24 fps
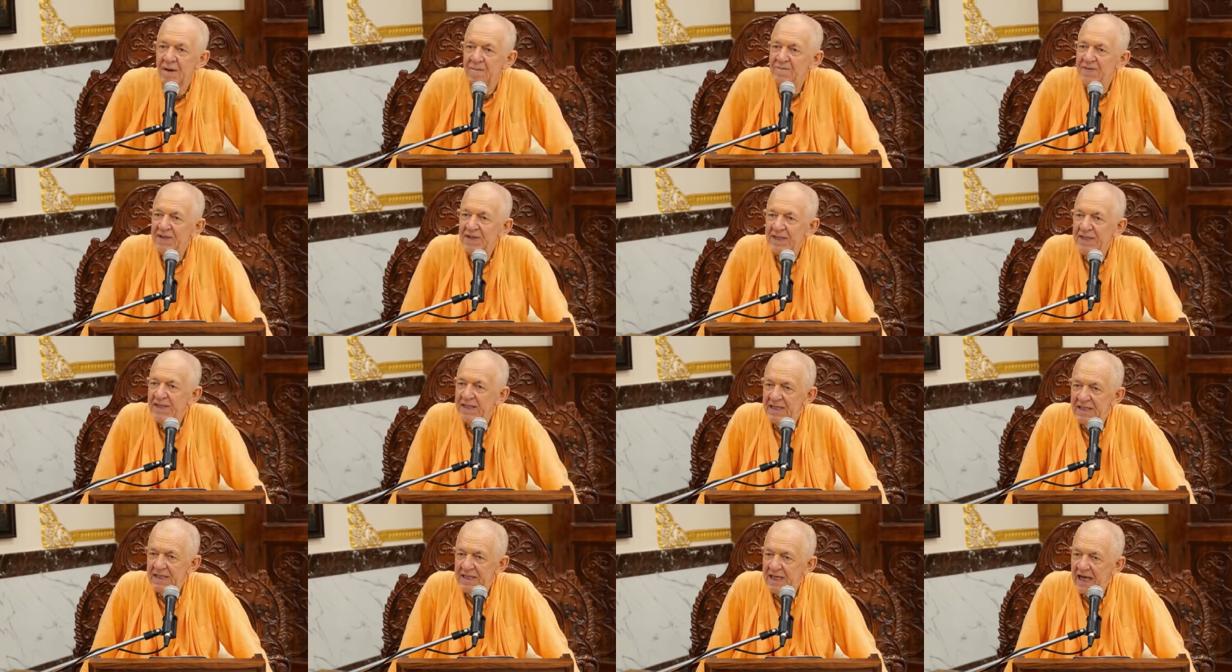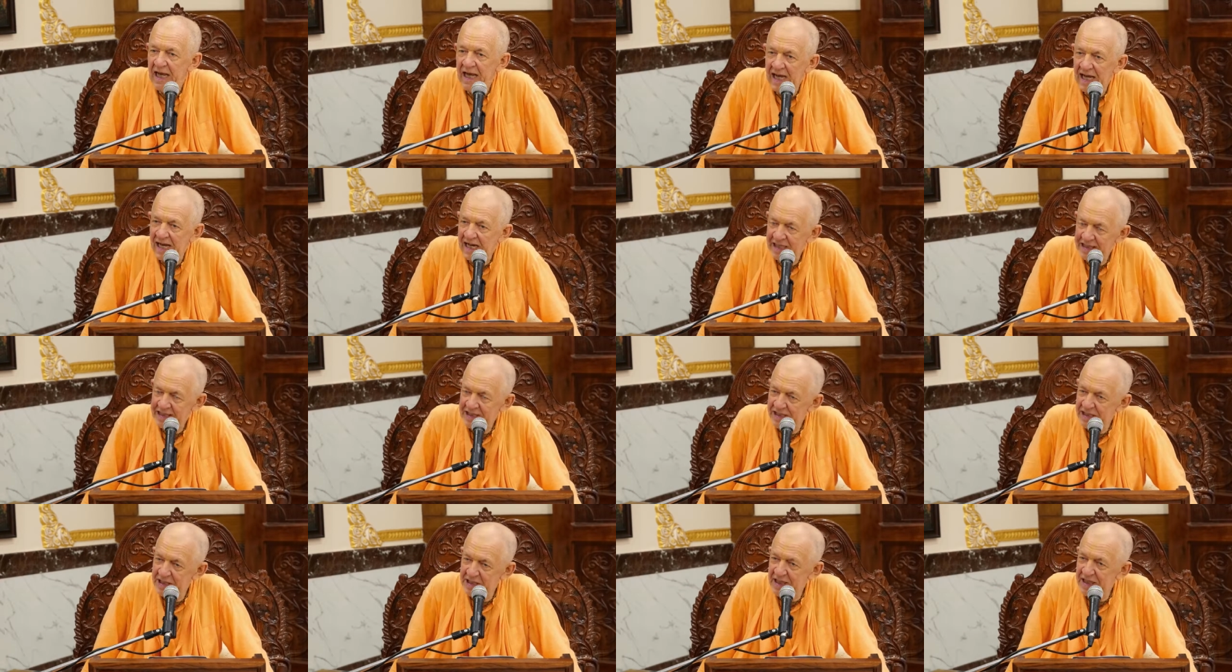appeared in
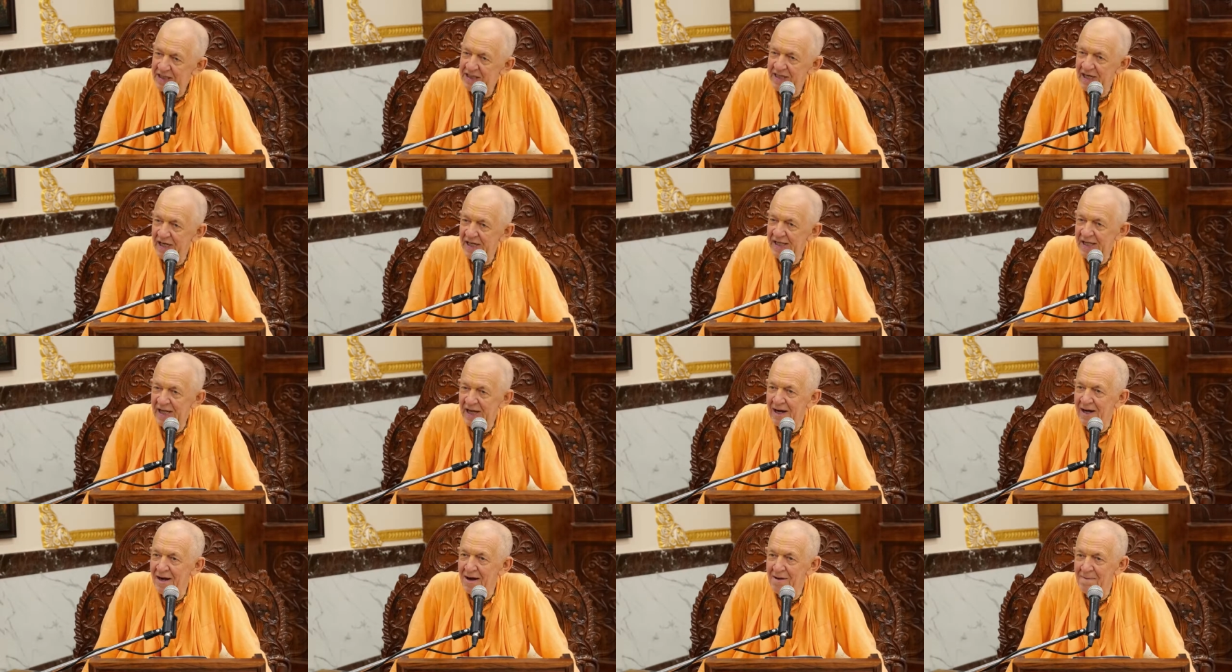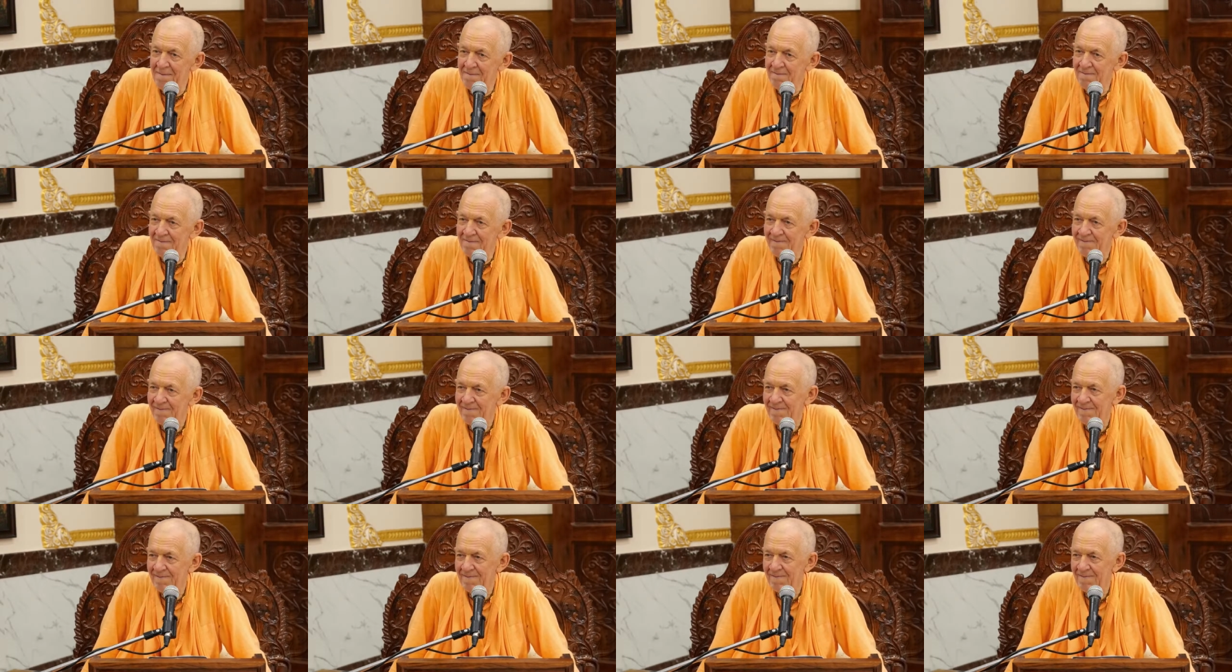Ekachakra Dham.